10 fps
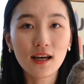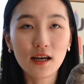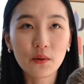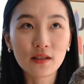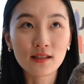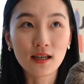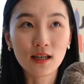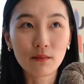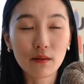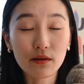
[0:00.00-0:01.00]
I would
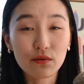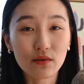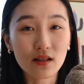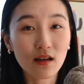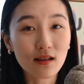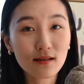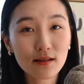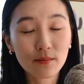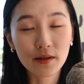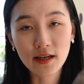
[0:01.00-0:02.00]
say maybe 3
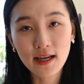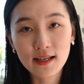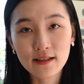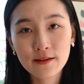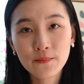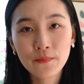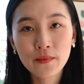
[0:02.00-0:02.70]
knots per hank.